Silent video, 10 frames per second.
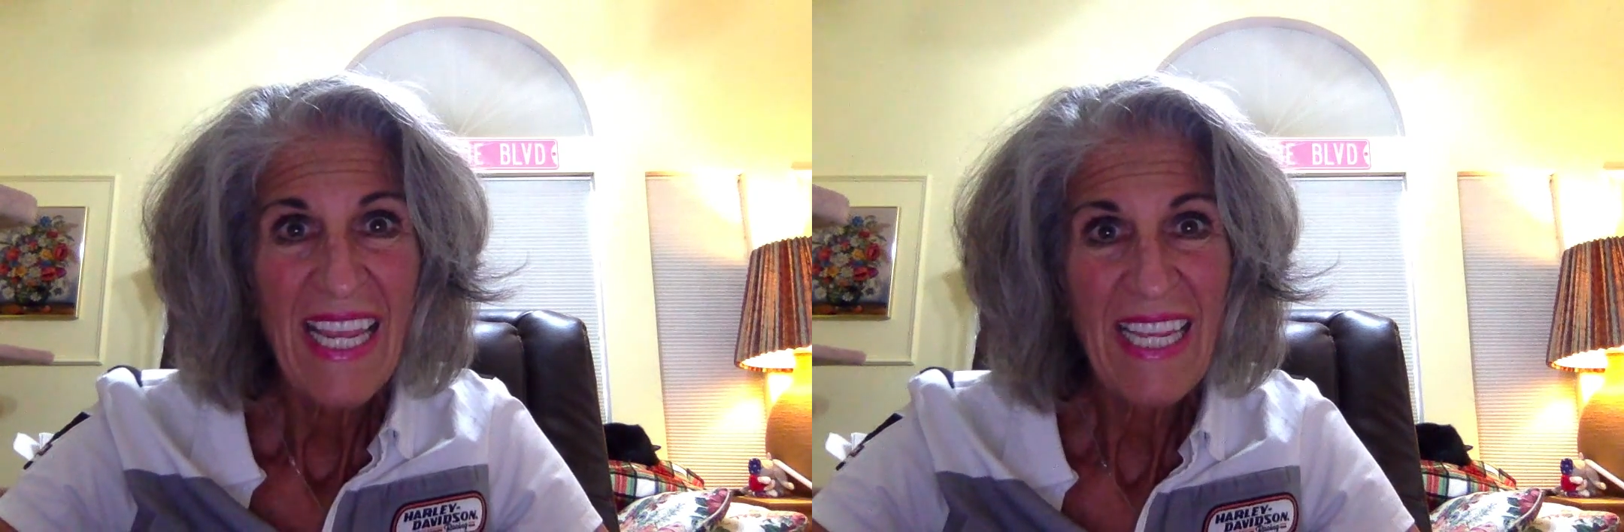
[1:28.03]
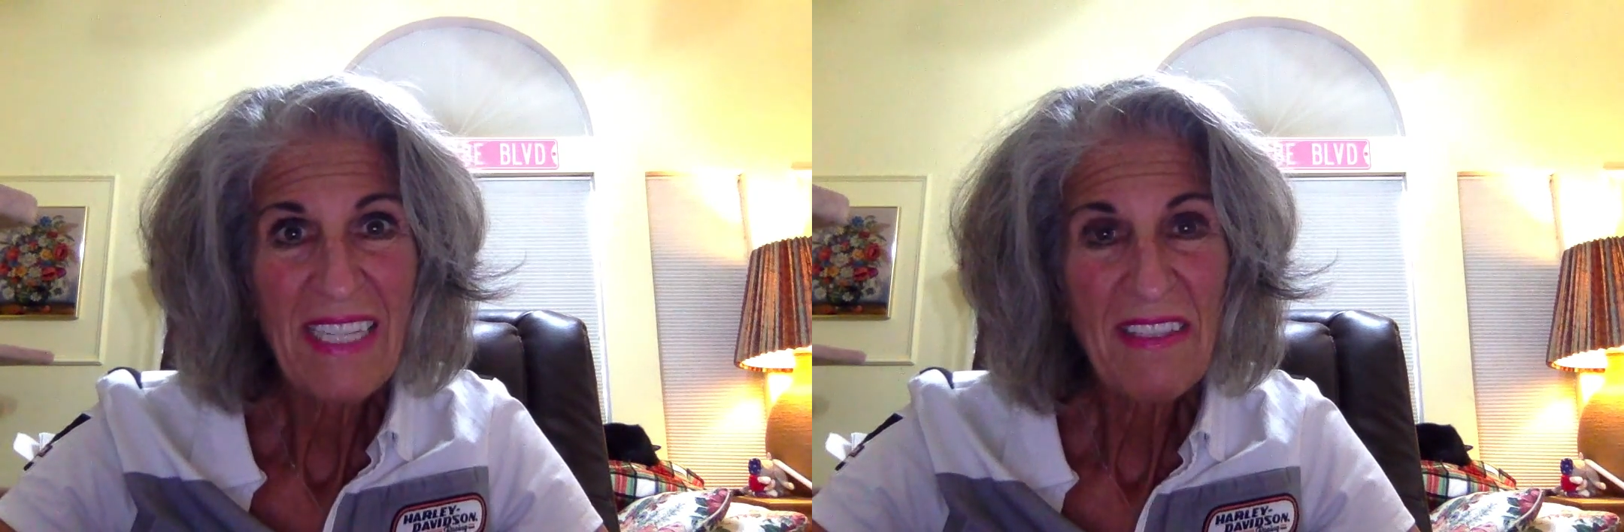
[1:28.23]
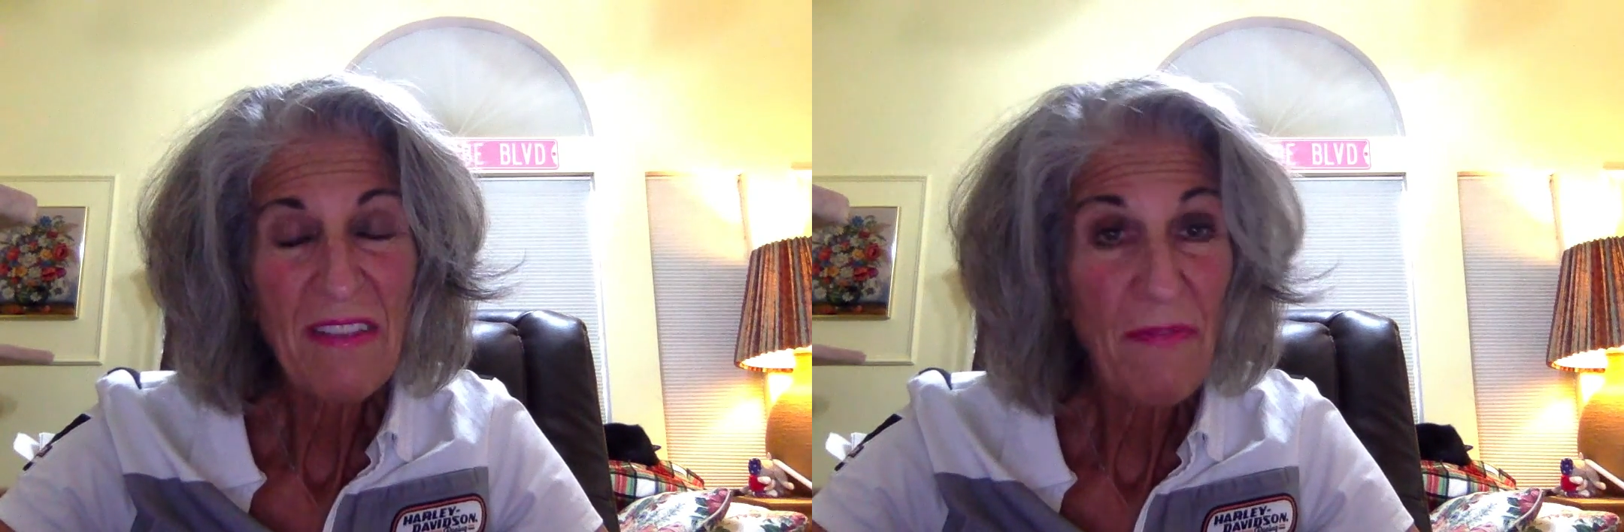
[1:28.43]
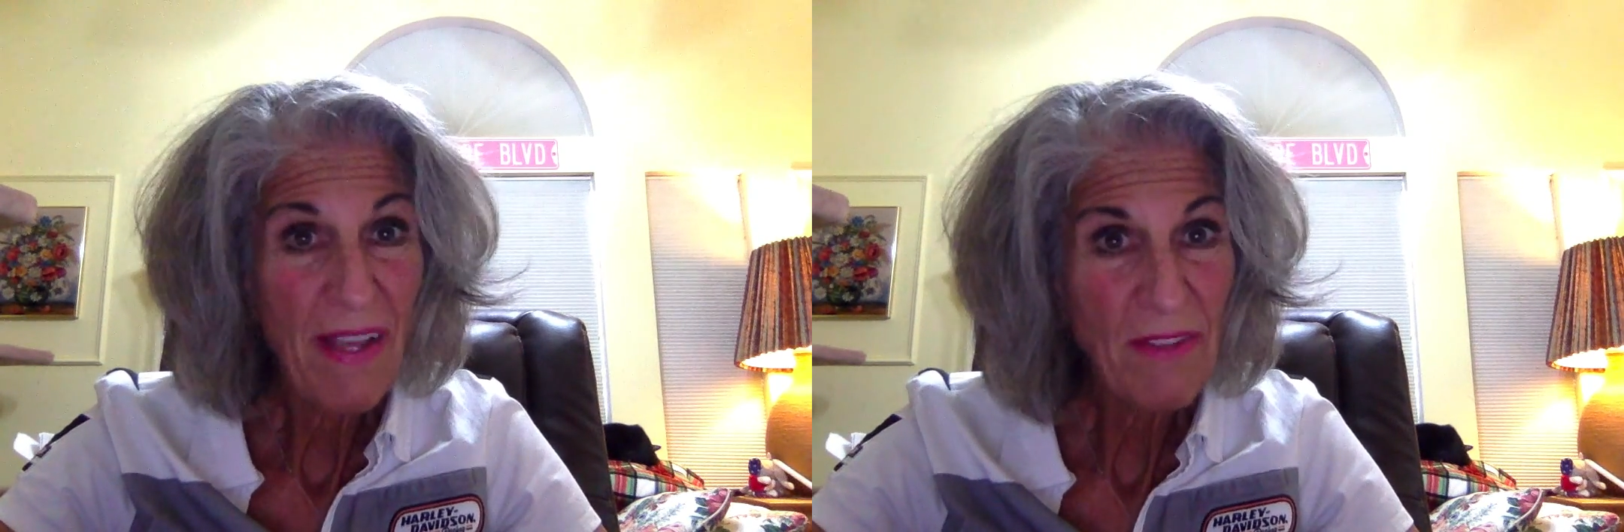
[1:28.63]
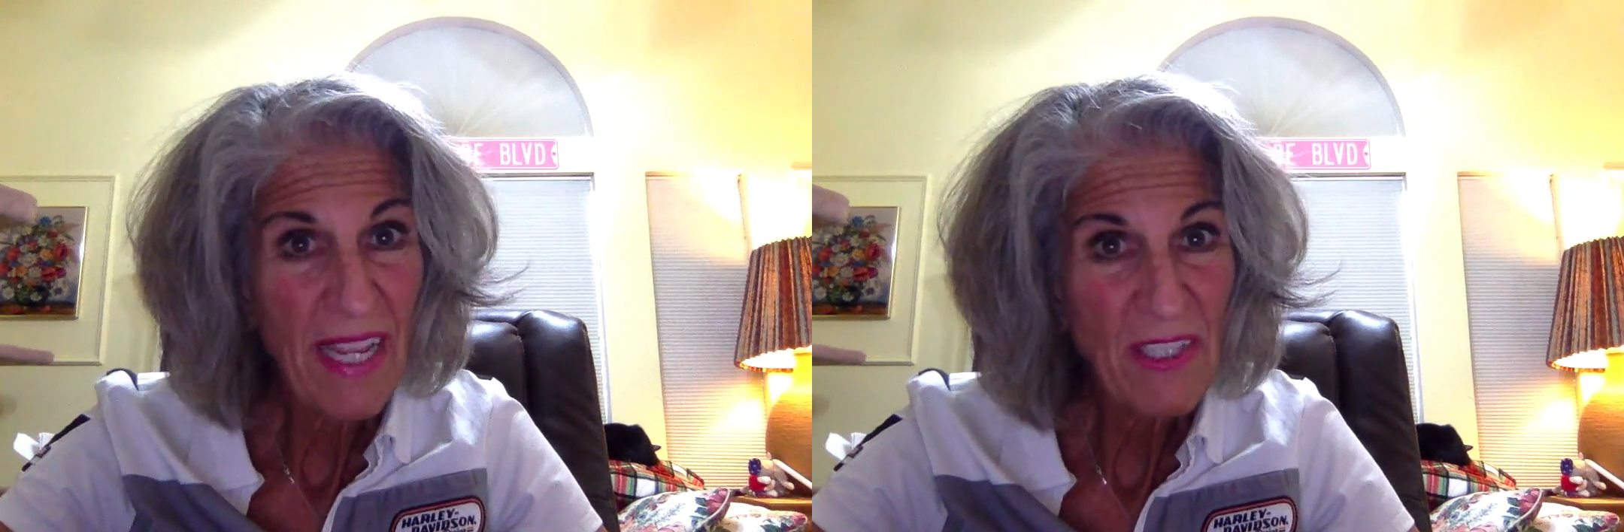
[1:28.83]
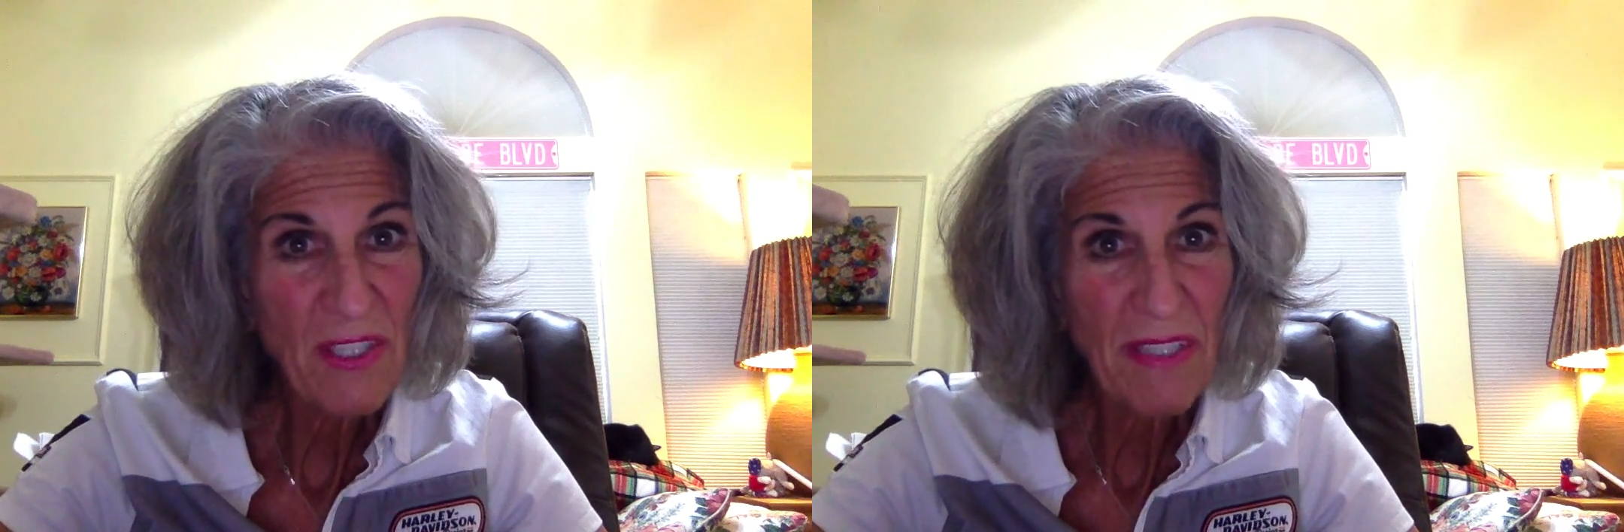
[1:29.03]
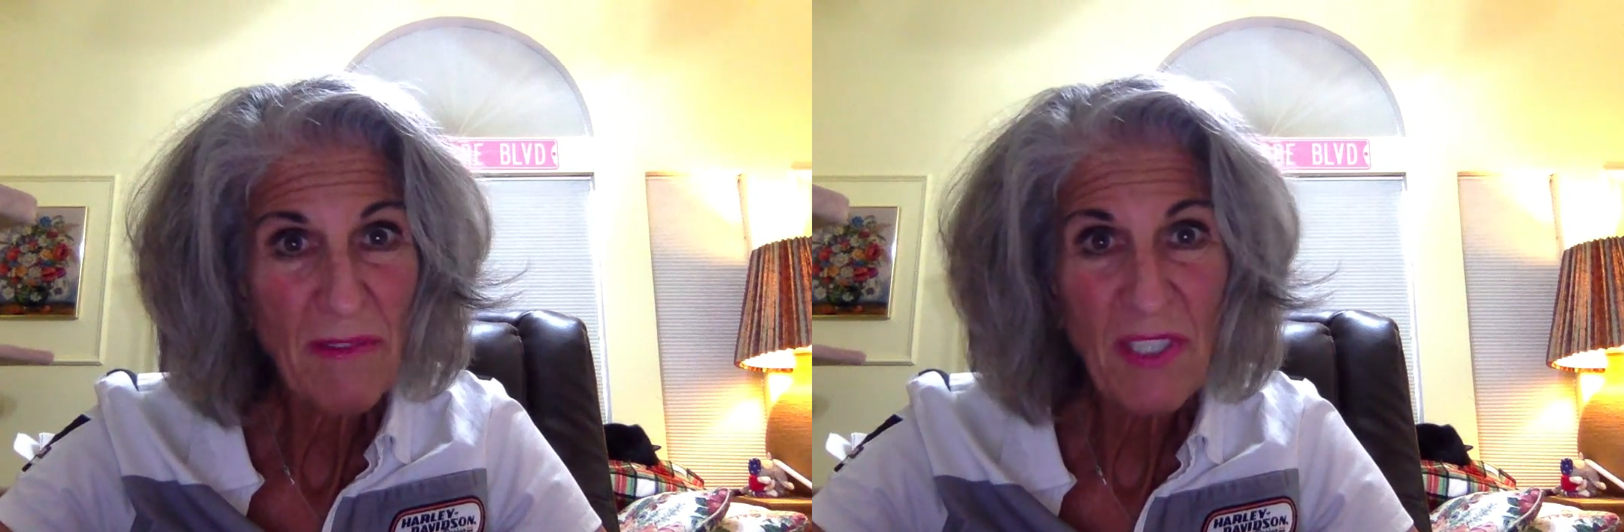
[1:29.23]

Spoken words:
is the foundation of